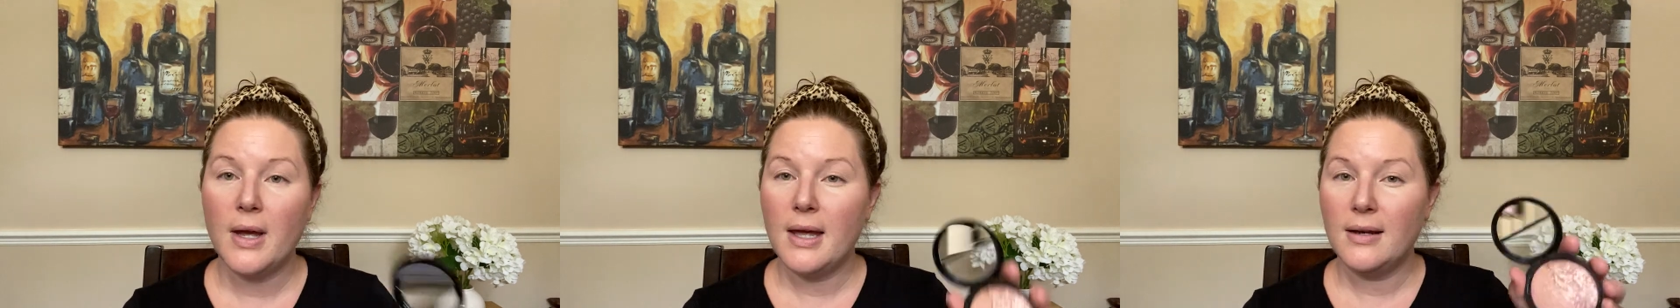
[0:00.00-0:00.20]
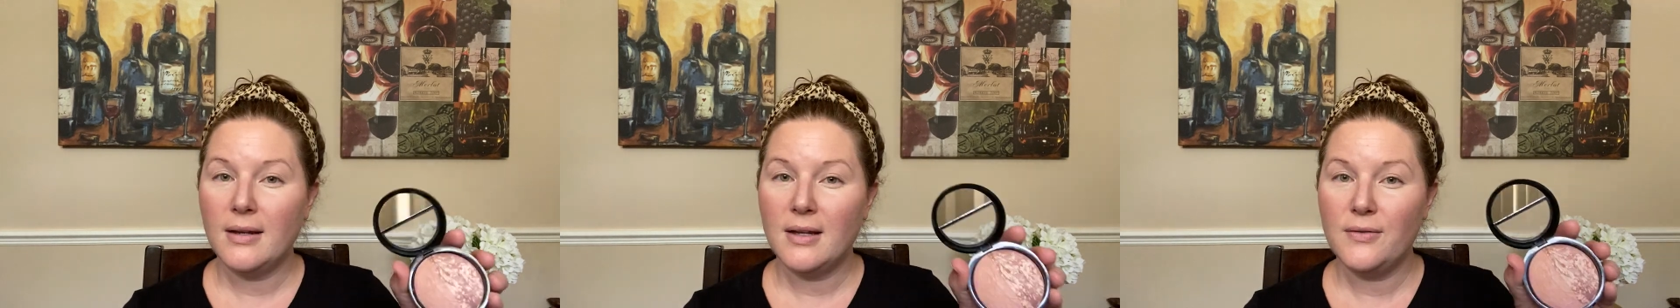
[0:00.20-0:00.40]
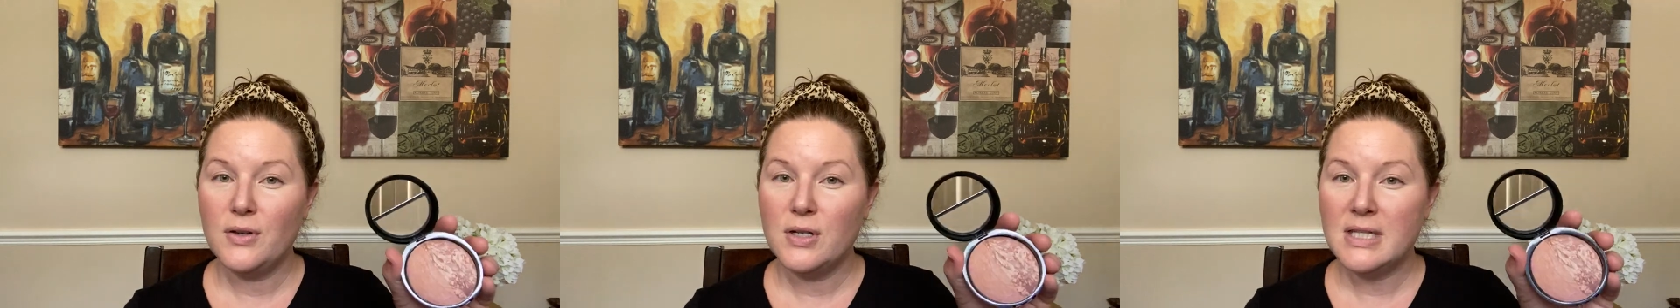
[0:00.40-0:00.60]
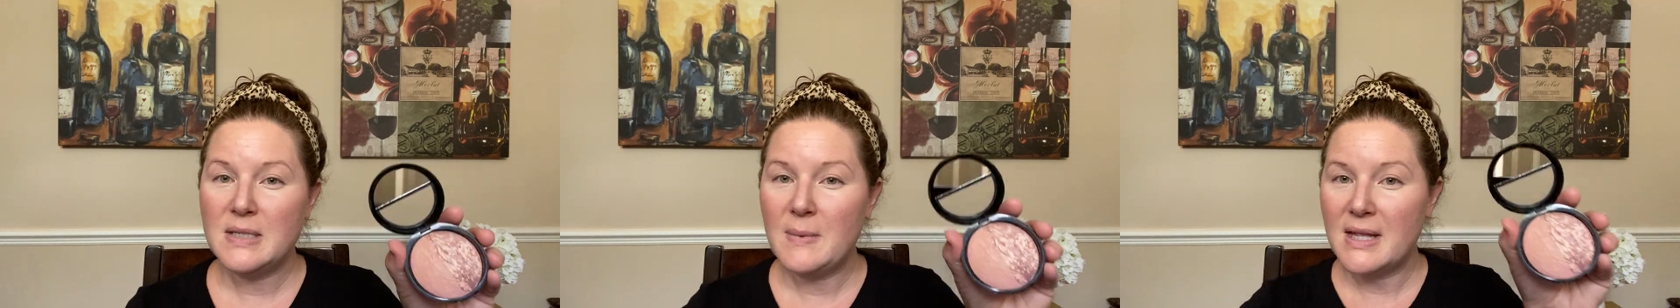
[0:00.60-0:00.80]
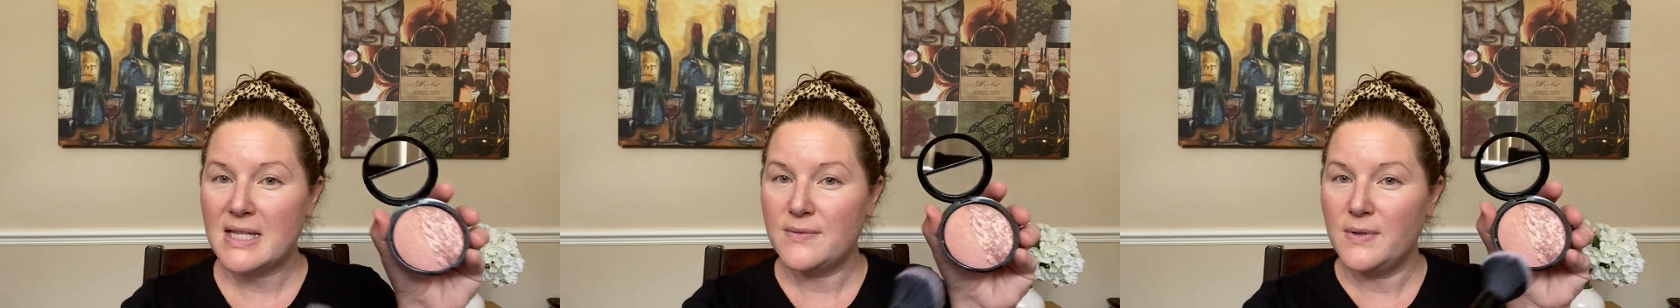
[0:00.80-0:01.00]
and if you didn't see
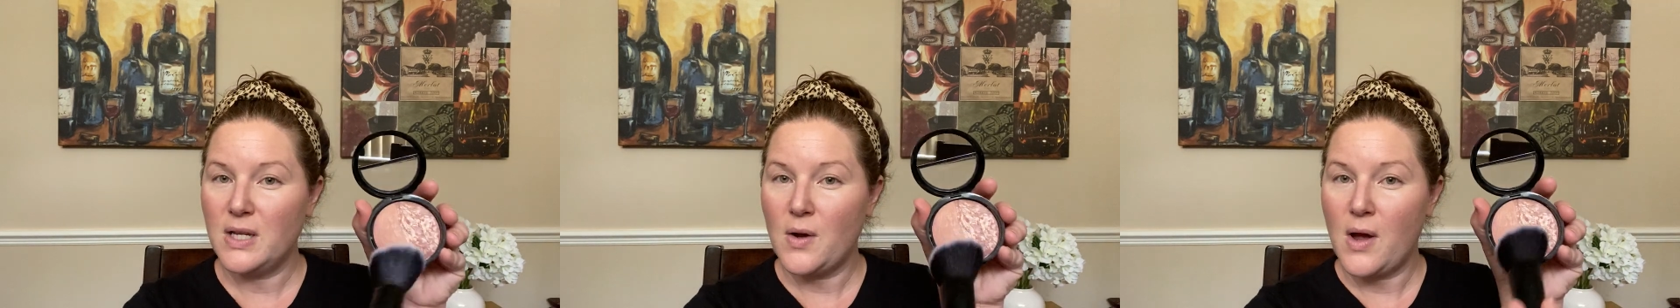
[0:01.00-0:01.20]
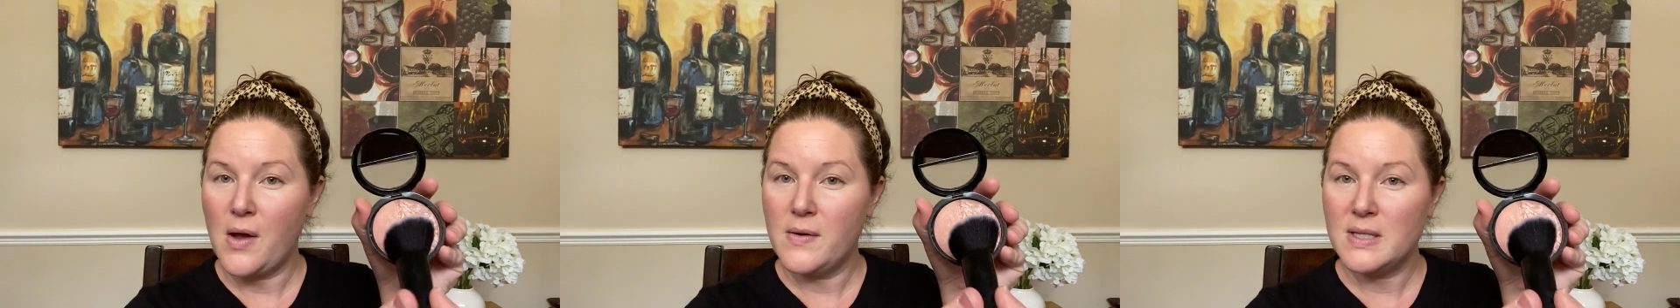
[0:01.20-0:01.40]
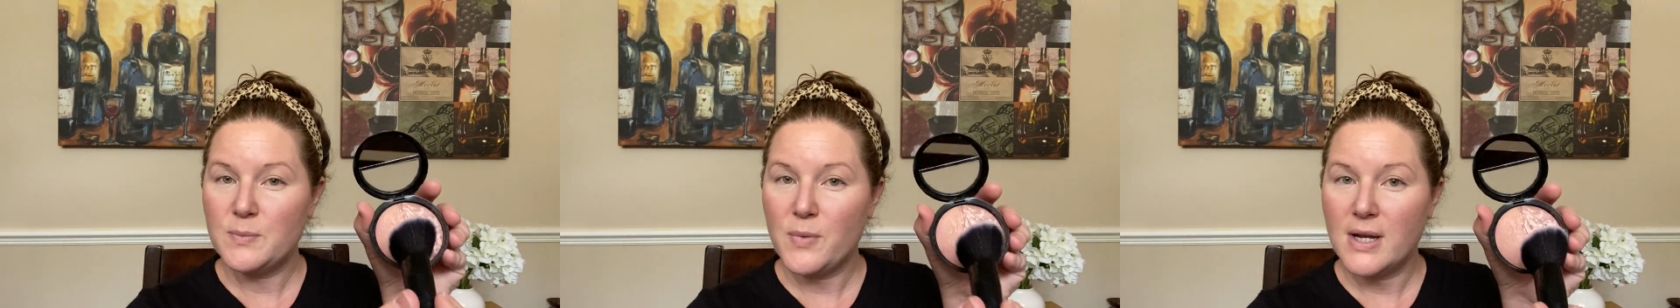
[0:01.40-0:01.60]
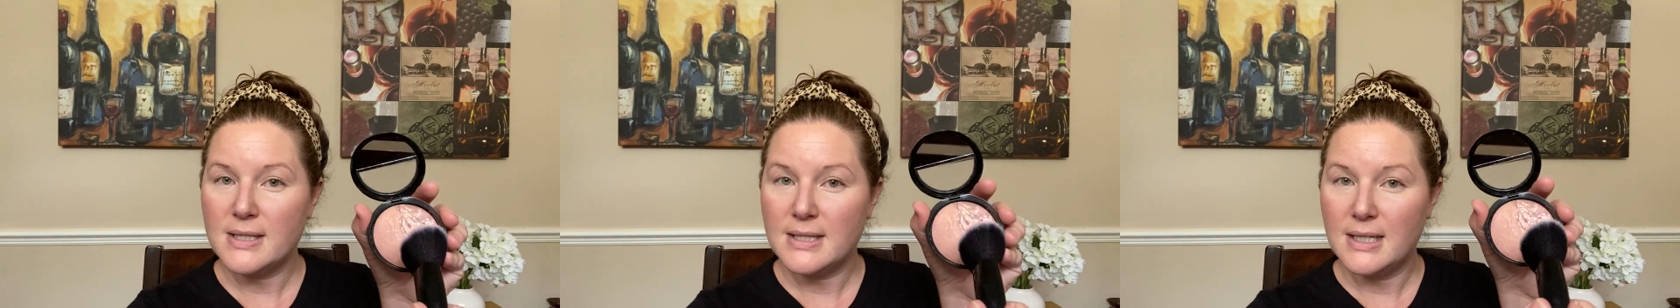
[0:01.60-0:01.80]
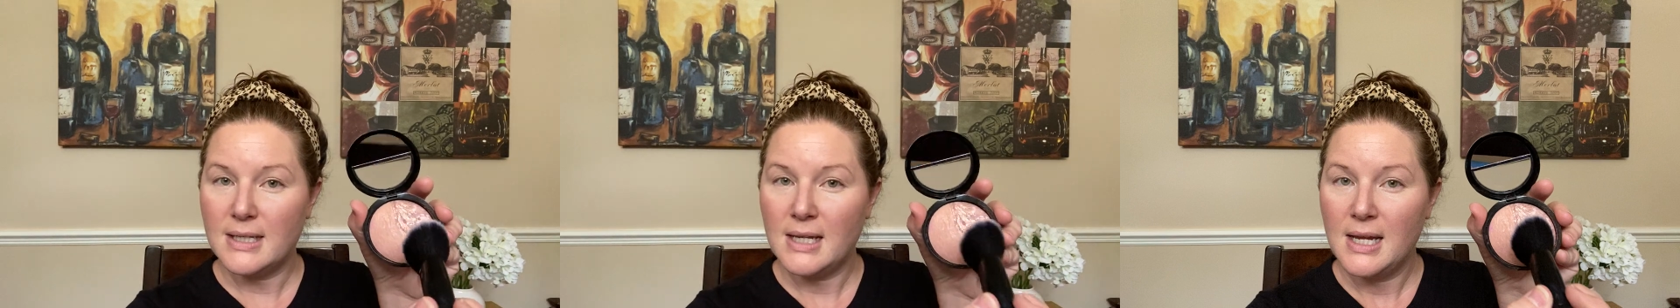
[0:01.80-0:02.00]
my last video, I always
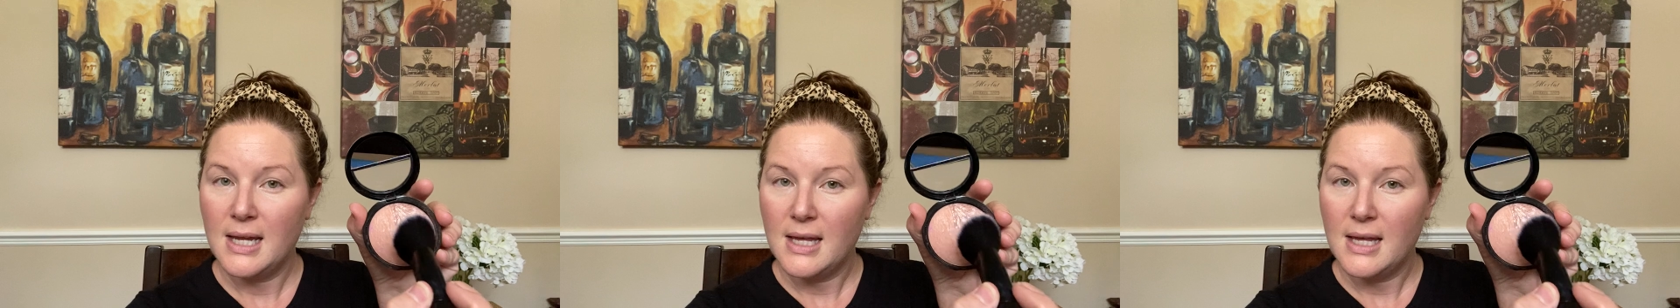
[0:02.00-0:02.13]
press it